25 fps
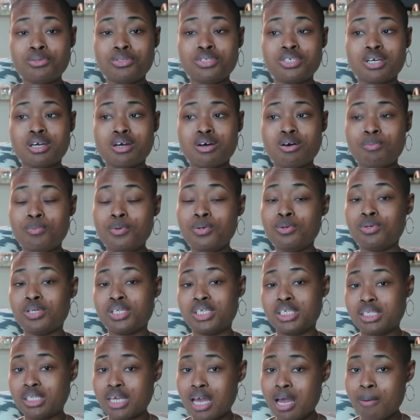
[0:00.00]
to help you to
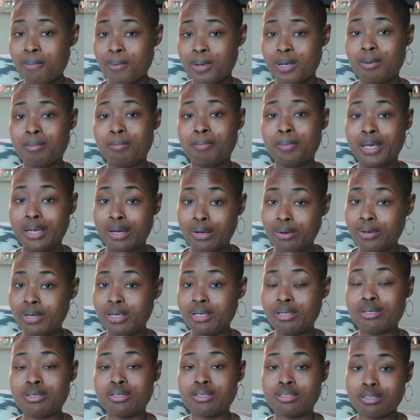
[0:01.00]
stop
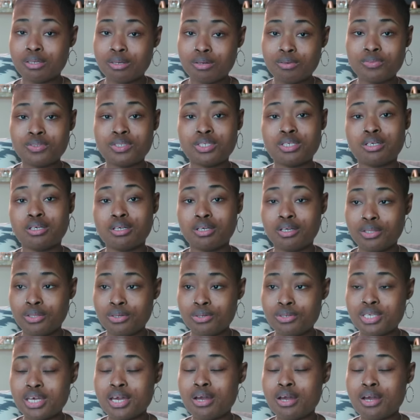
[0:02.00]
comparing yourself to others.